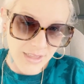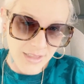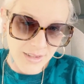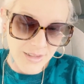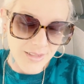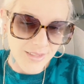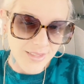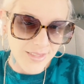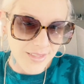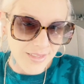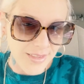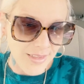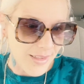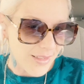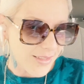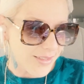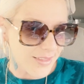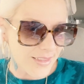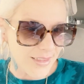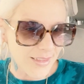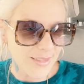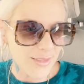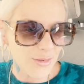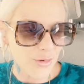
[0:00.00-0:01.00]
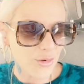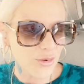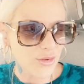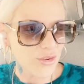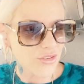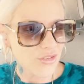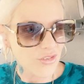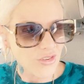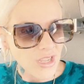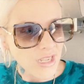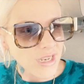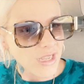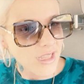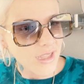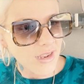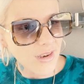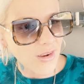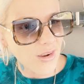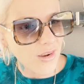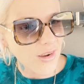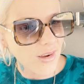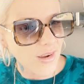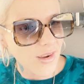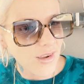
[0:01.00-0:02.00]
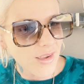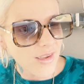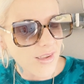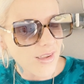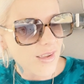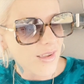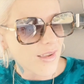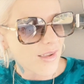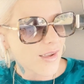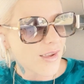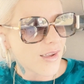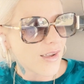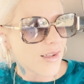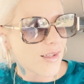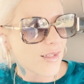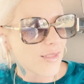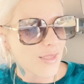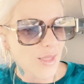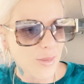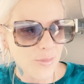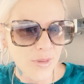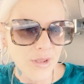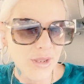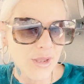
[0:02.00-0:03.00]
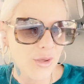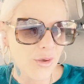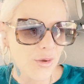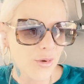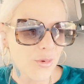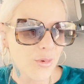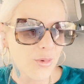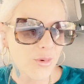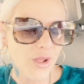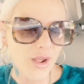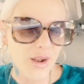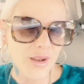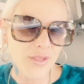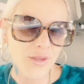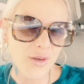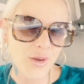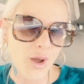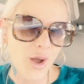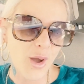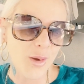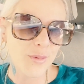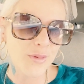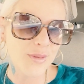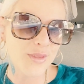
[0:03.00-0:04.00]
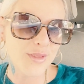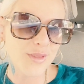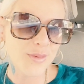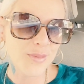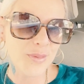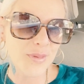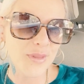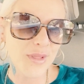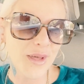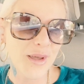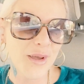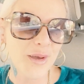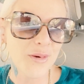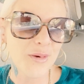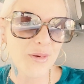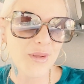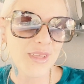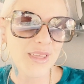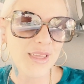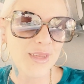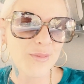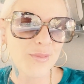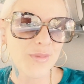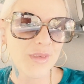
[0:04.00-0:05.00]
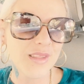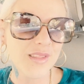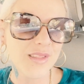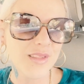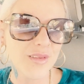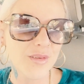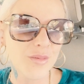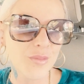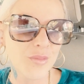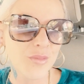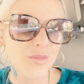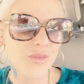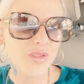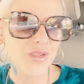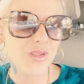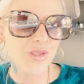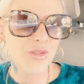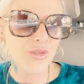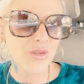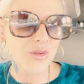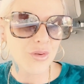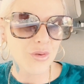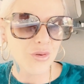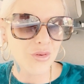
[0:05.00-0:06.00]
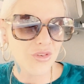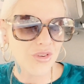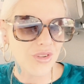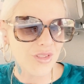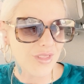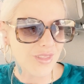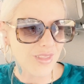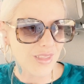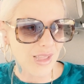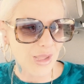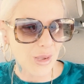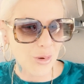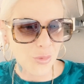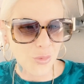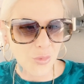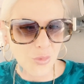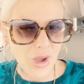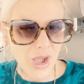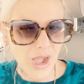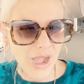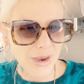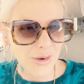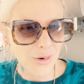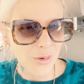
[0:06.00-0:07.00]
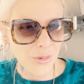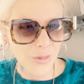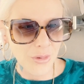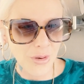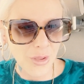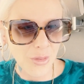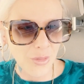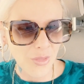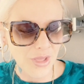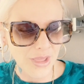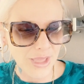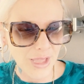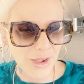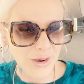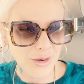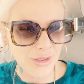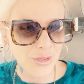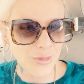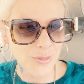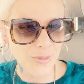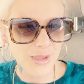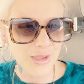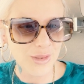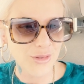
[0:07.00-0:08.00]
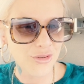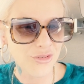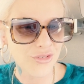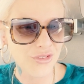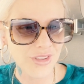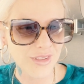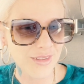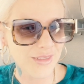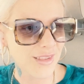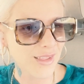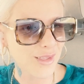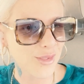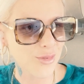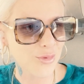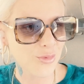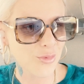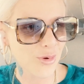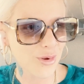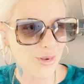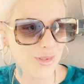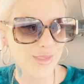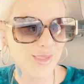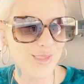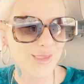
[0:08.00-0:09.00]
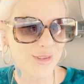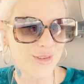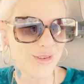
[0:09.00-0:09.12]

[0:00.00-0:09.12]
a disgusting little shit eater, let me know down in the comments below and give me some solutions. Like, I don't know, like how do you make shit taste worse than